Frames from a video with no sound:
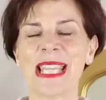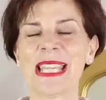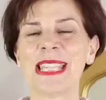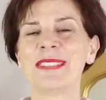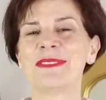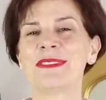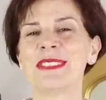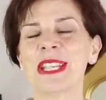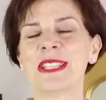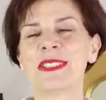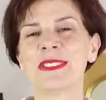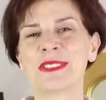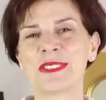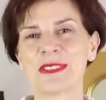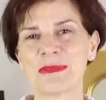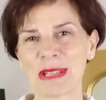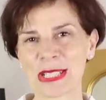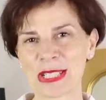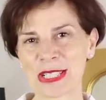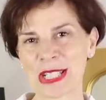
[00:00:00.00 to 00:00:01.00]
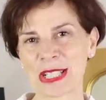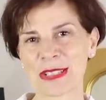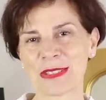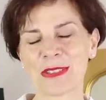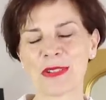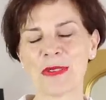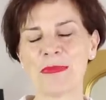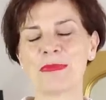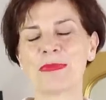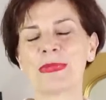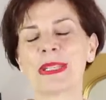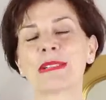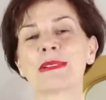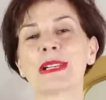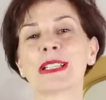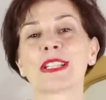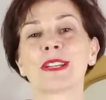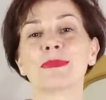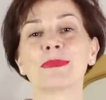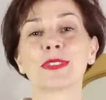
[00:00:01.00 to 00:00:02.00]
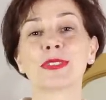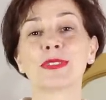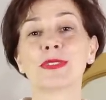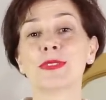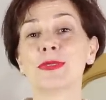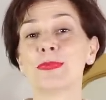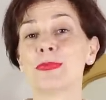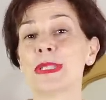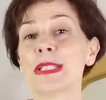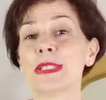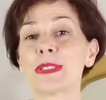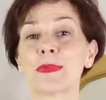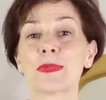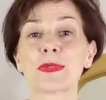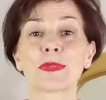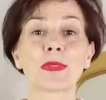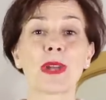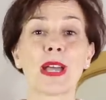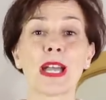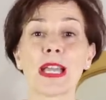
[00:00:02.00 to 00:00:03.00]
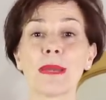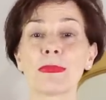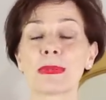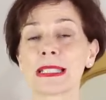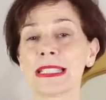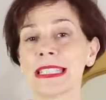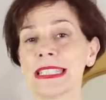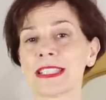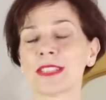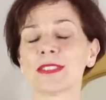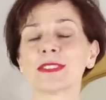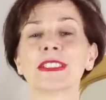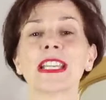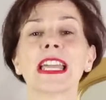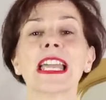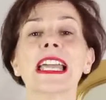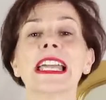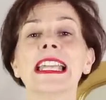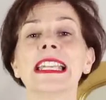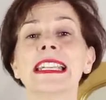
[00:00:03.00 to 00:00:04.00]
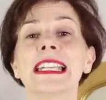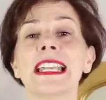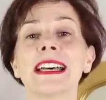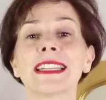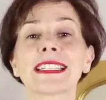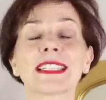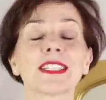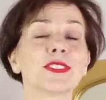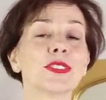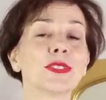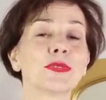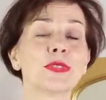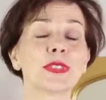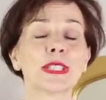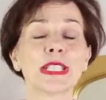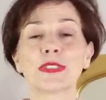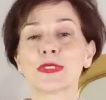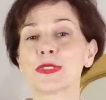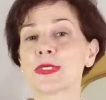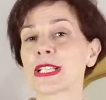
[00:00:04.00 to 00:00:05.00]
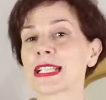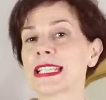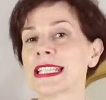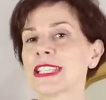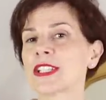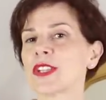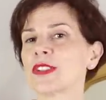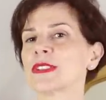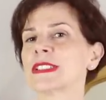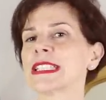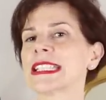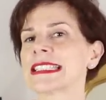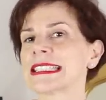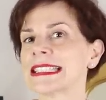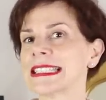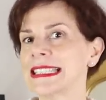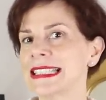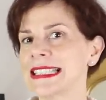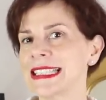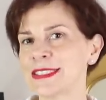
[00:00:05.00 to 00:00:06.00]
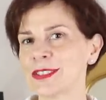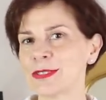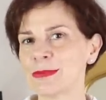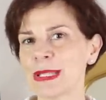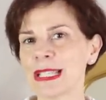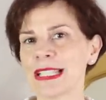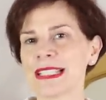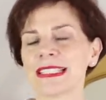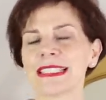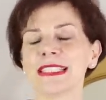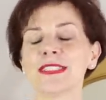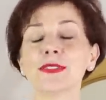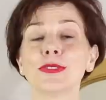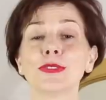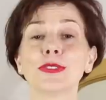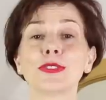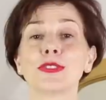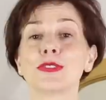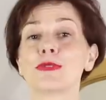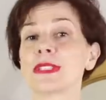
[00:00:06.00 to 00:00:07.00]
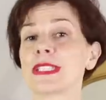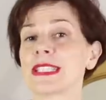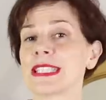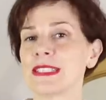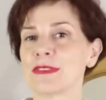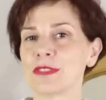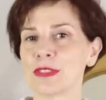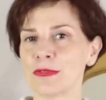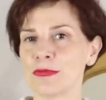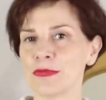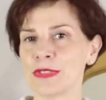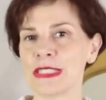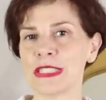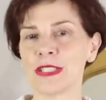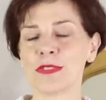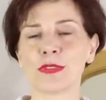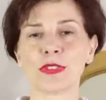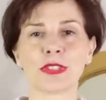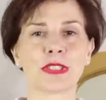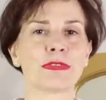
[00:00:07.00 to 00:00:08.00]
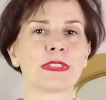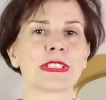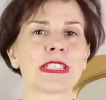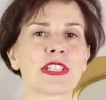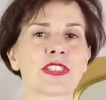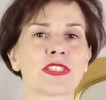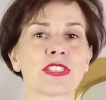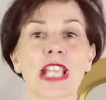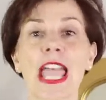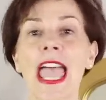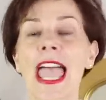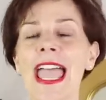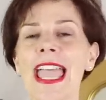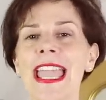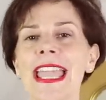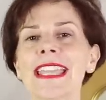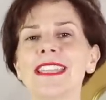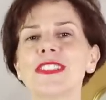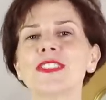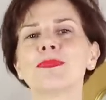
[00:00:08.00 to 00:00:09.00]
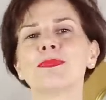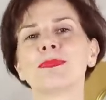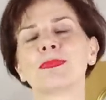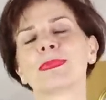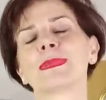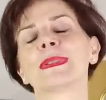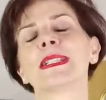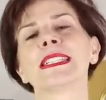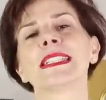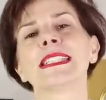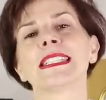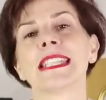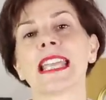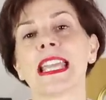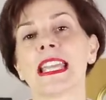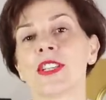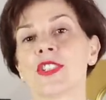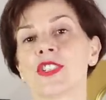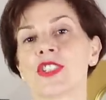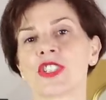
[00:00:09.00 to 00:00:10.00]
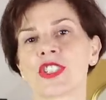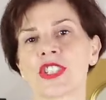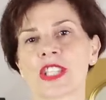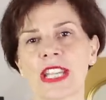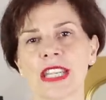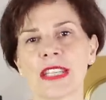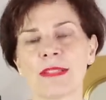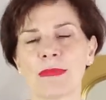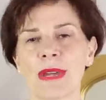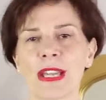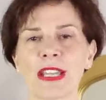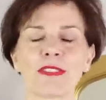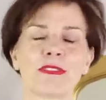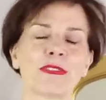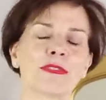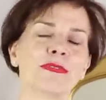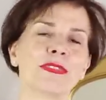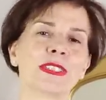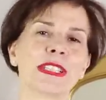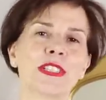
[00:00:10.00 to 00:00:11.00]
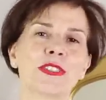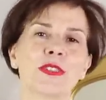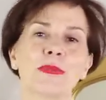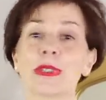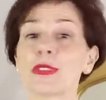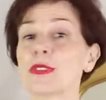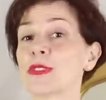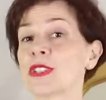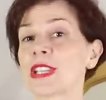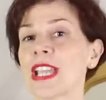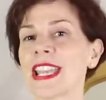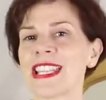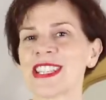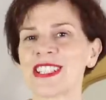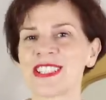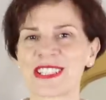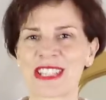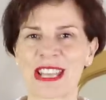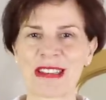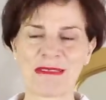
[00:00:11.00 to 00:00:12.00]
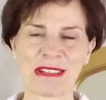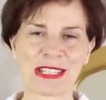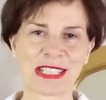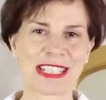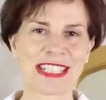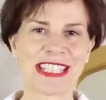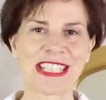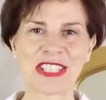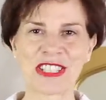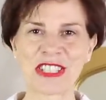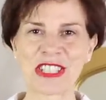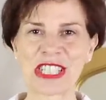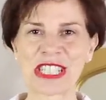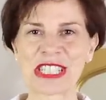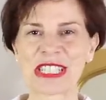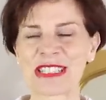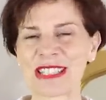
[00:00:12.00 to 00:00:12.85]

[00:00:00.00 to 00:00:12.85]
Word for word: If you are new to my channel, a big welcome to you. Please subscribe, click on like, and don't forget to click on that little bell in order to receive the video notifications. And please share my video because sharing is chic.